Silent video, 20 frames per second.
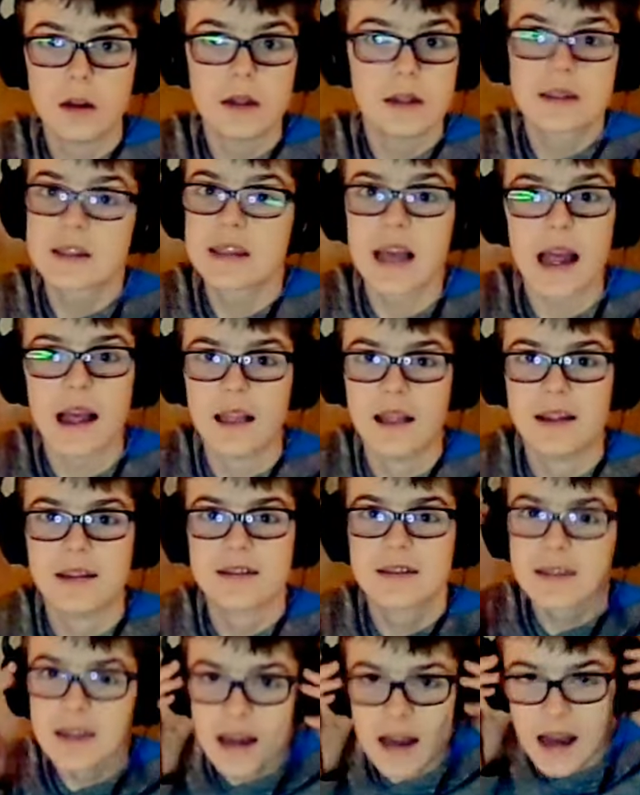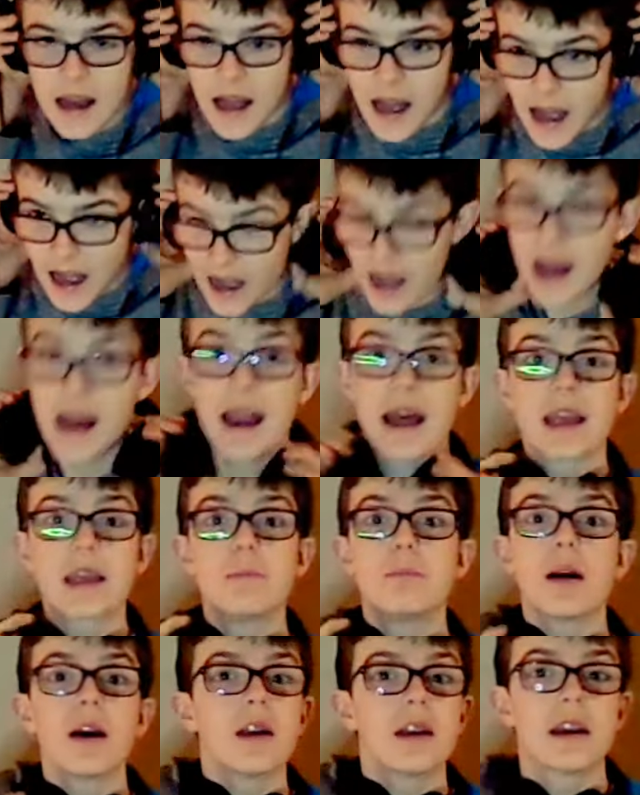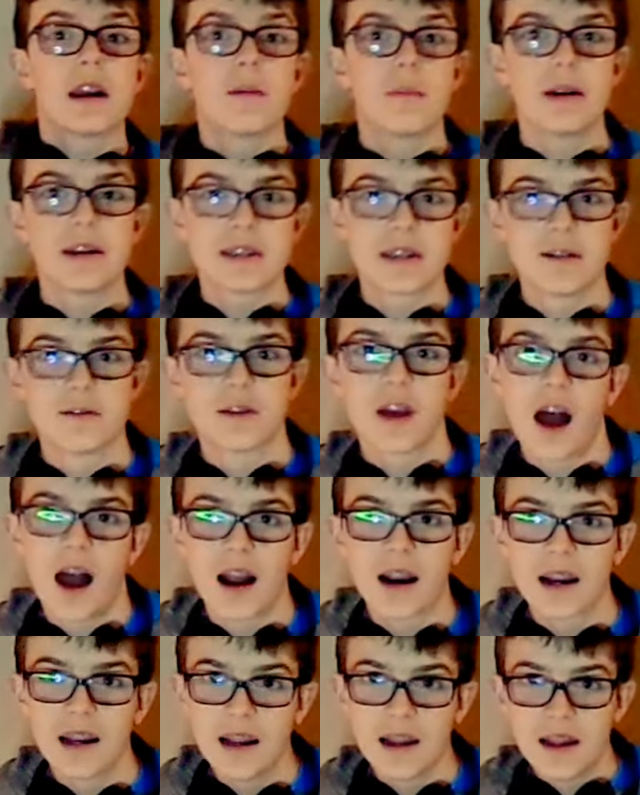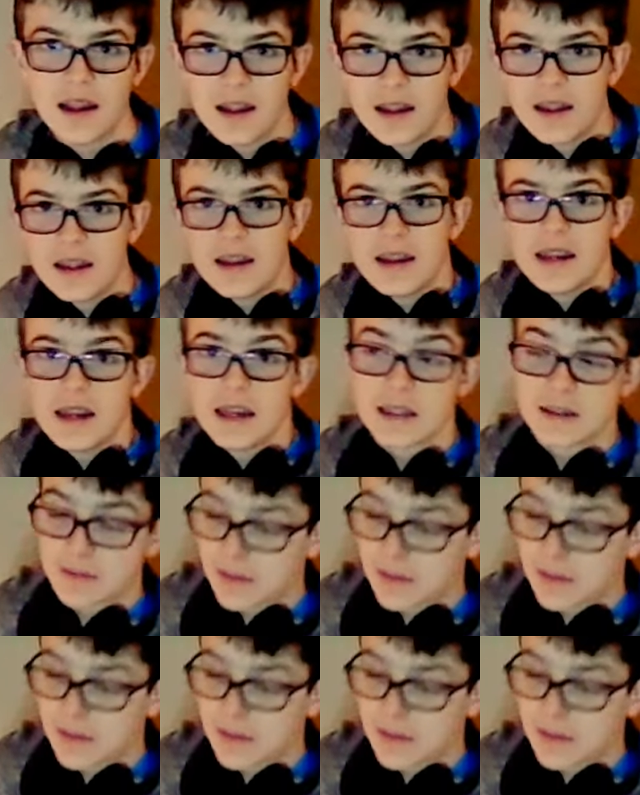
Silence. And I can barely hear myself talk. It's